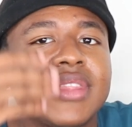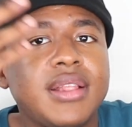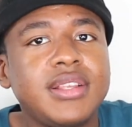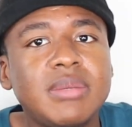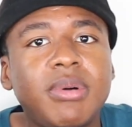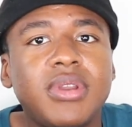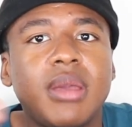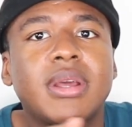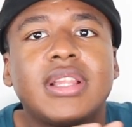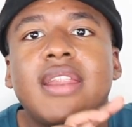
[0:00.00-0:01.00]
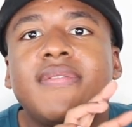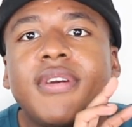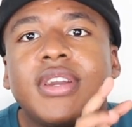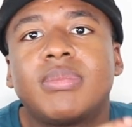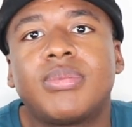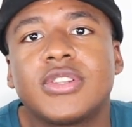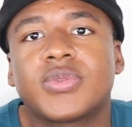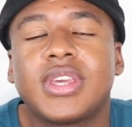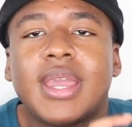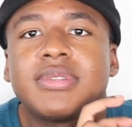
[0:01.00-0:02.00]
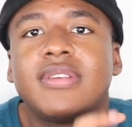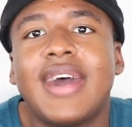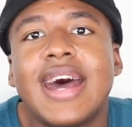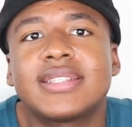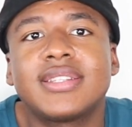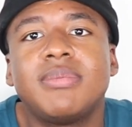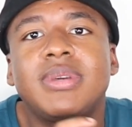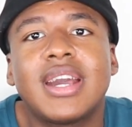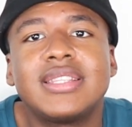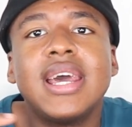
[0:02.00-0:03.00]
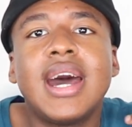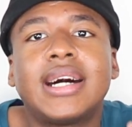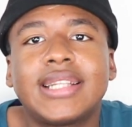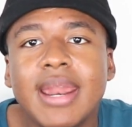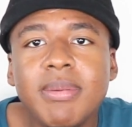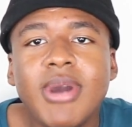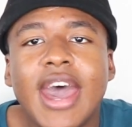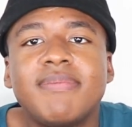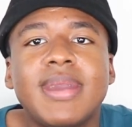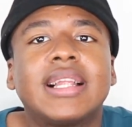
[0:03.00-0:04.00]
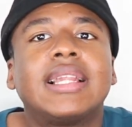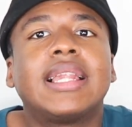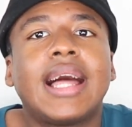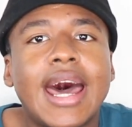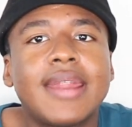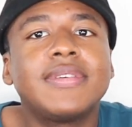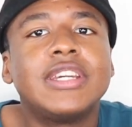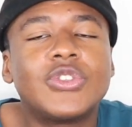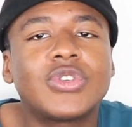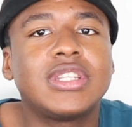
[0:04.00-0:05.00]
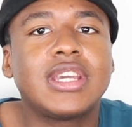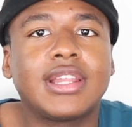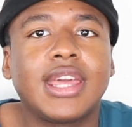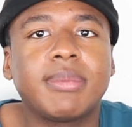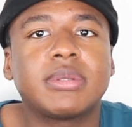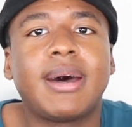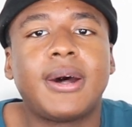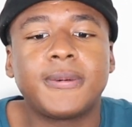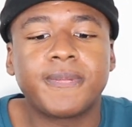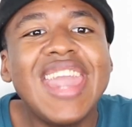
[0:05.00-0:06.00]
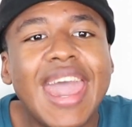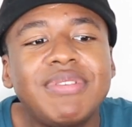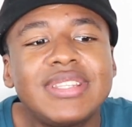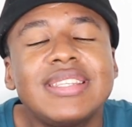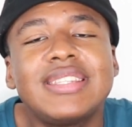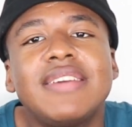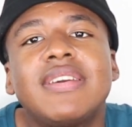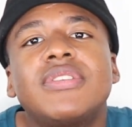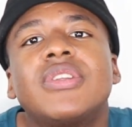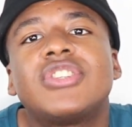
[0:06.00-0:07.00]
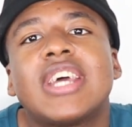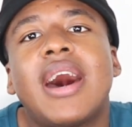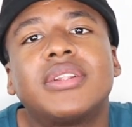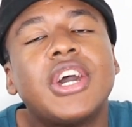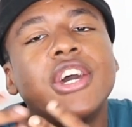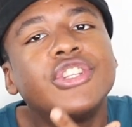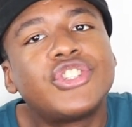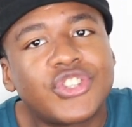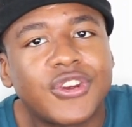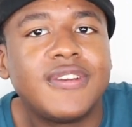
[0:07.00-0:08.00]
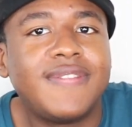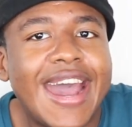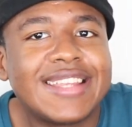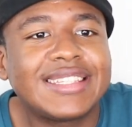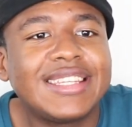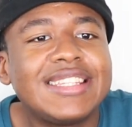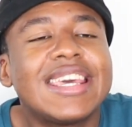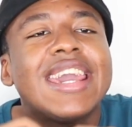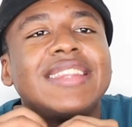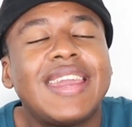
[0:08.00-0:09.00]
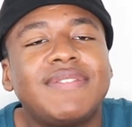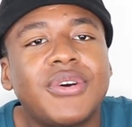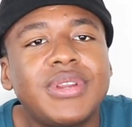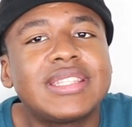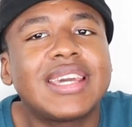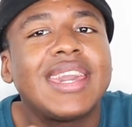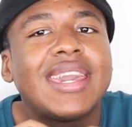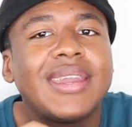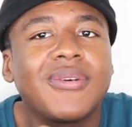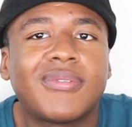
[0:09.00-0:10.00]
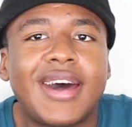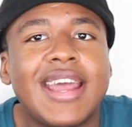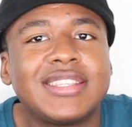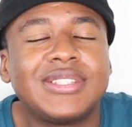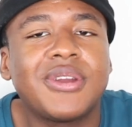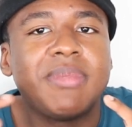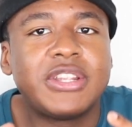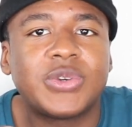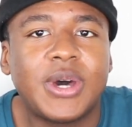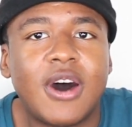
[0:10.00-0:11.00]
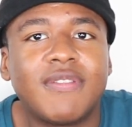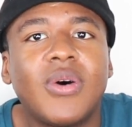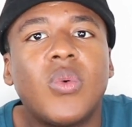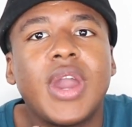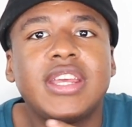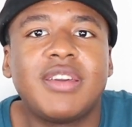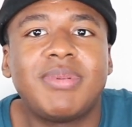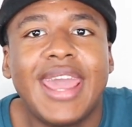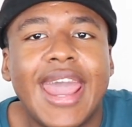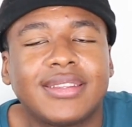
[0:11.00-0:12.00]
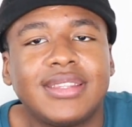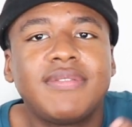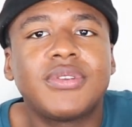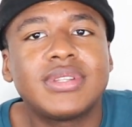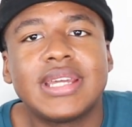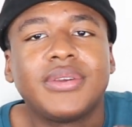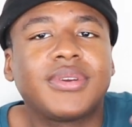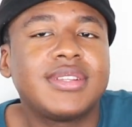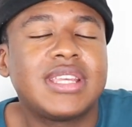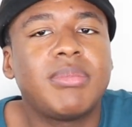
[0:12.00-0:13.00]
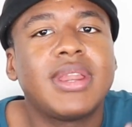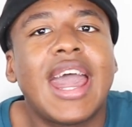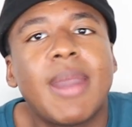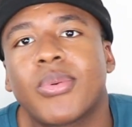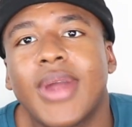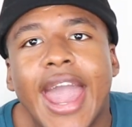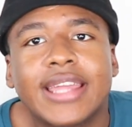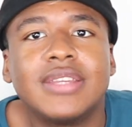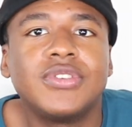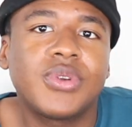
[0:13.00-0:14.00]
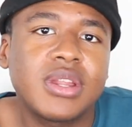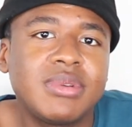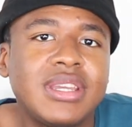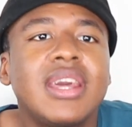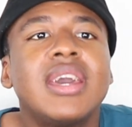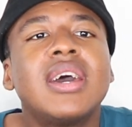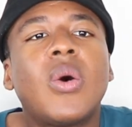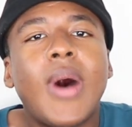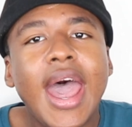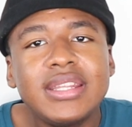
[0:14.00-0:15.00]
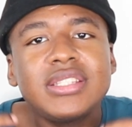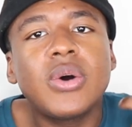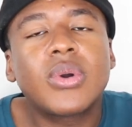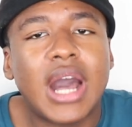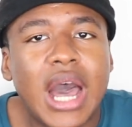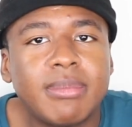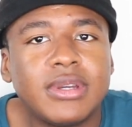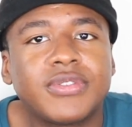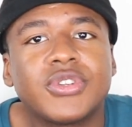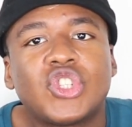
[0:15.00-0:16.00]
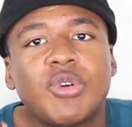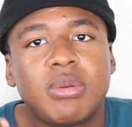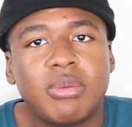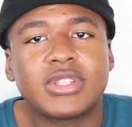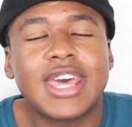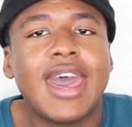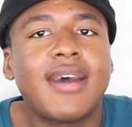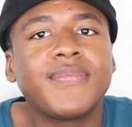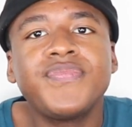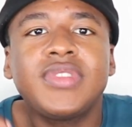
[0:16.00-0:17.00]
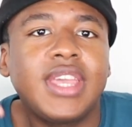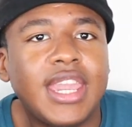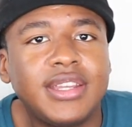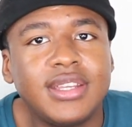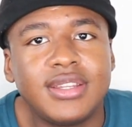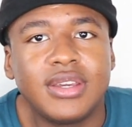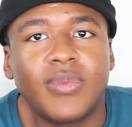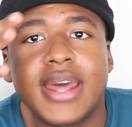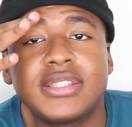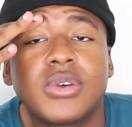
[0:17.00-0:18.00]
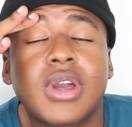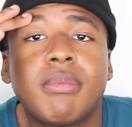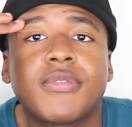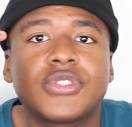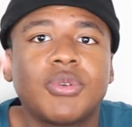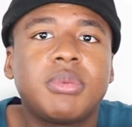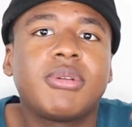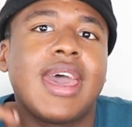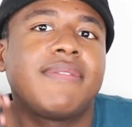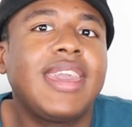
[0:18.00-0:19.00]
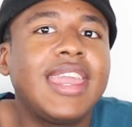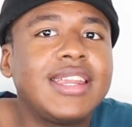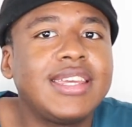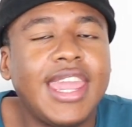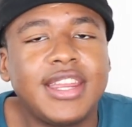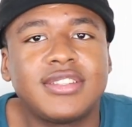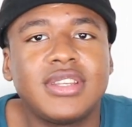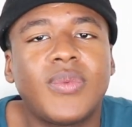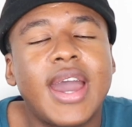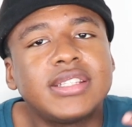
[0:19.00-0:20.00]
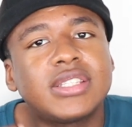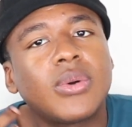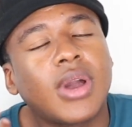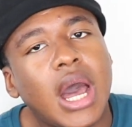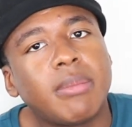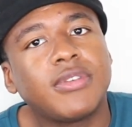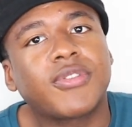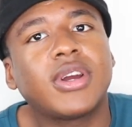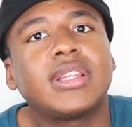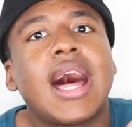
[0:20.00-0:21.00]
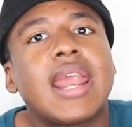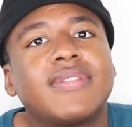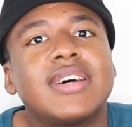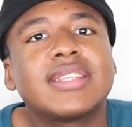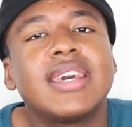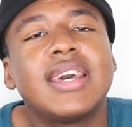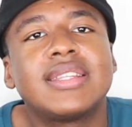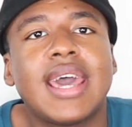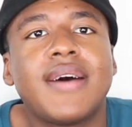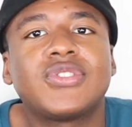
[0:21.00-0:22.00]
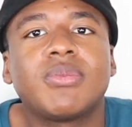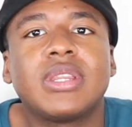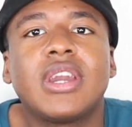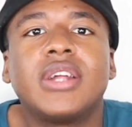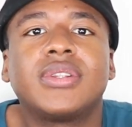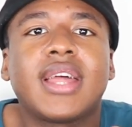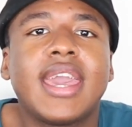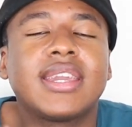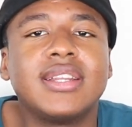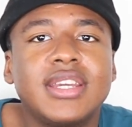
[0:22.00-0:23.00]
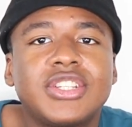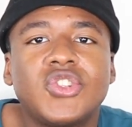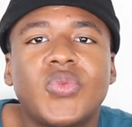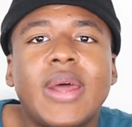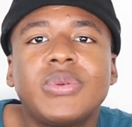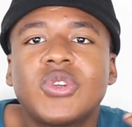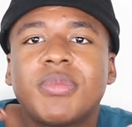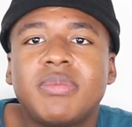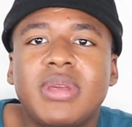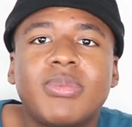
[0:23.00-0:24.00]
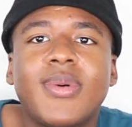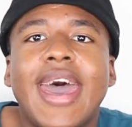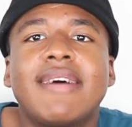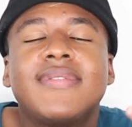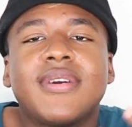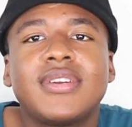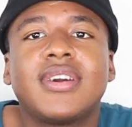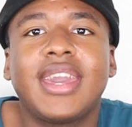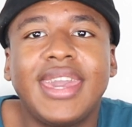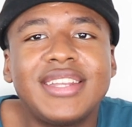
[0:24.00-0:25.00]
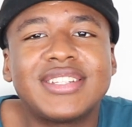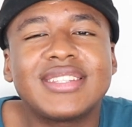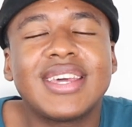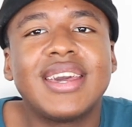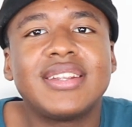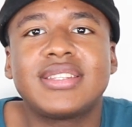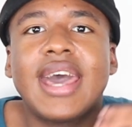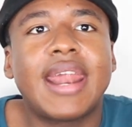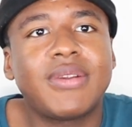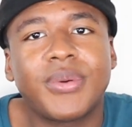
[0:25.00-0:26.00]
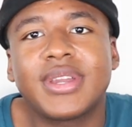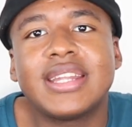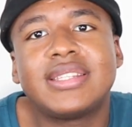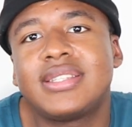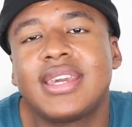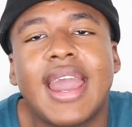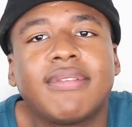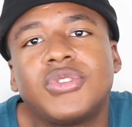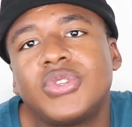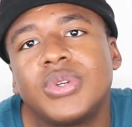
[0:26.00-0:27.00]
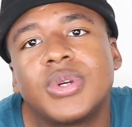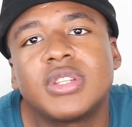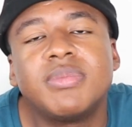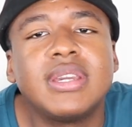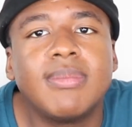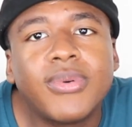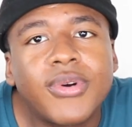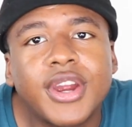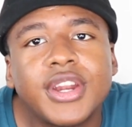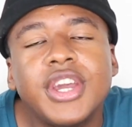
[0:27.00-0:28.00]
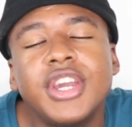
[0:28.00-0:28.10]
Now, Lisa Bonet made a lot of very good points when it came to the Vaseline, because a lot of people have made a lot of interesting claims about ever since they've given their child certain Vaselines, they've noticed a rise in their mental health, a way they've been acting. They've noticed that their kids have been hyperactive. You know what I mean? Why is it so common for so many people to have ADD? Why is it so common for so many people to have ADHD? Why is it so common for a lot of us to have so many underlying conditions? Why do so many people at very young ages just out of nowhere get sick after 2 years of being born?